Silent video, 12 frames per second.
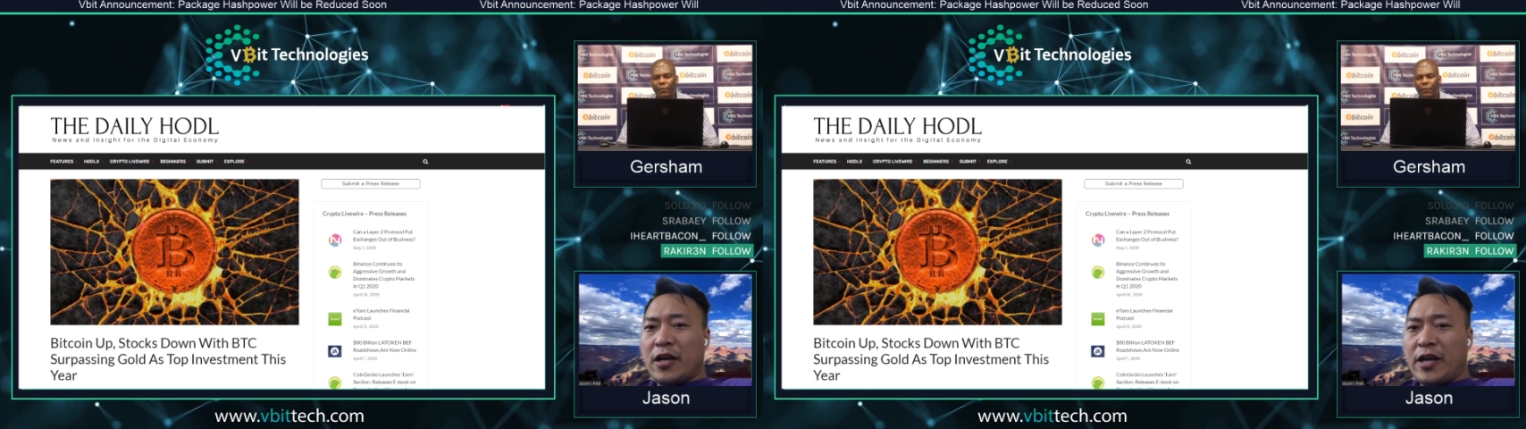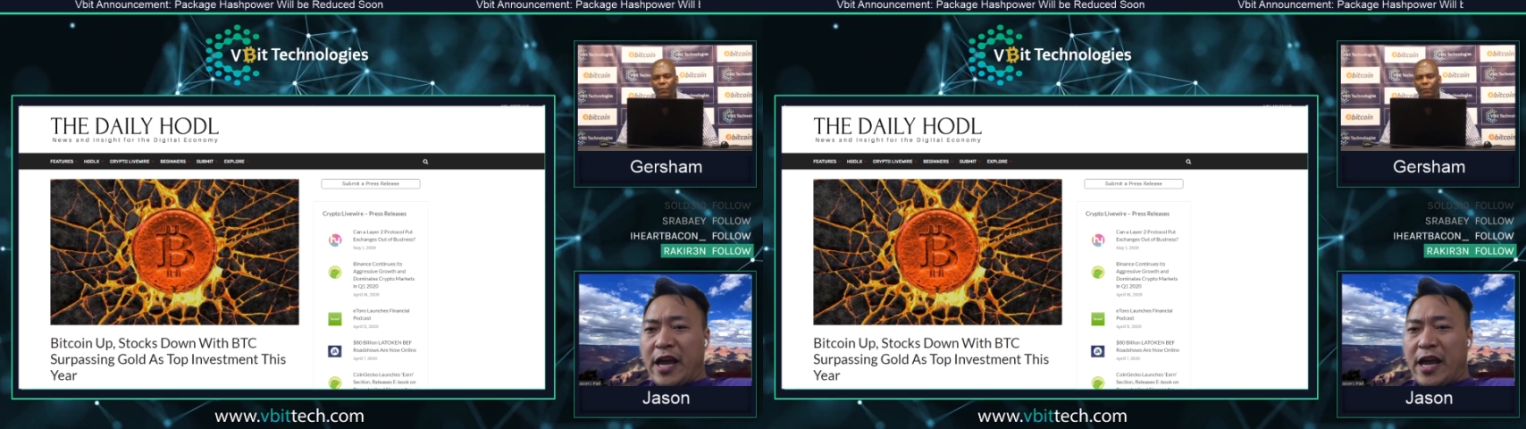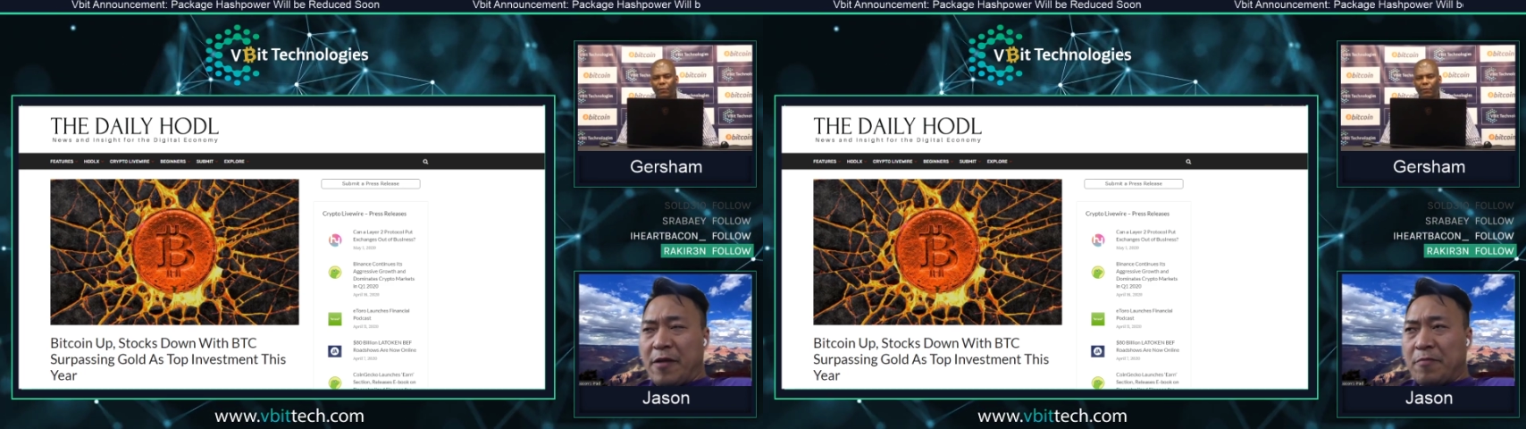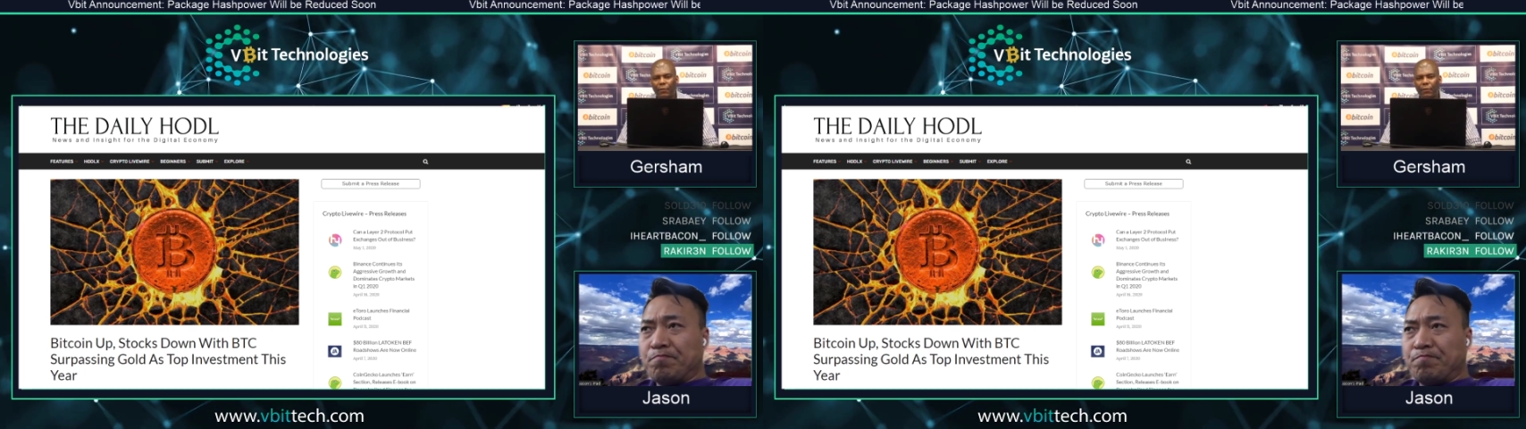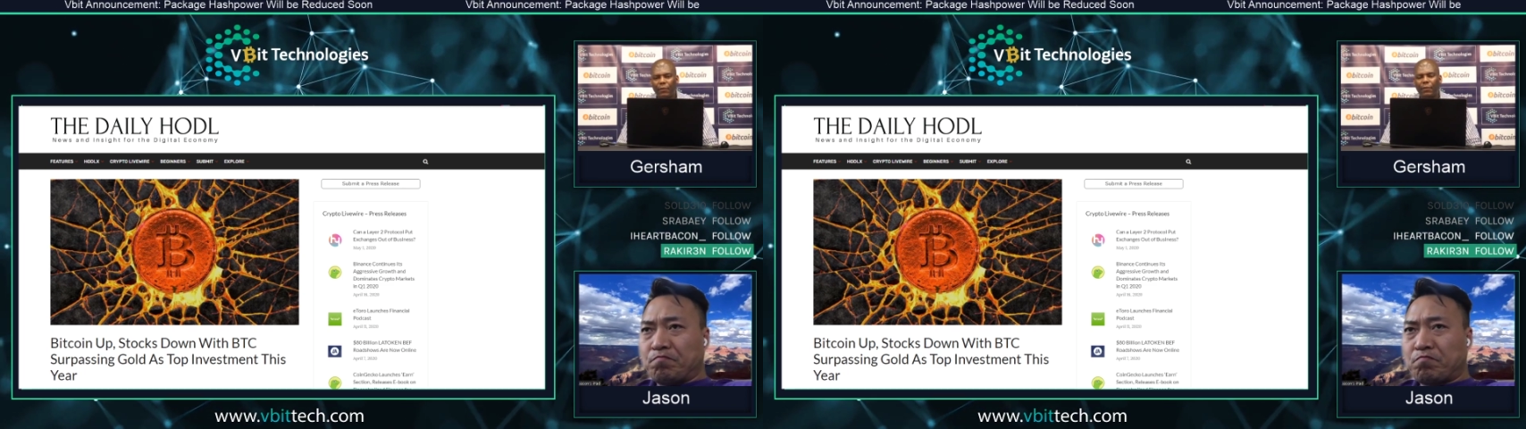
game.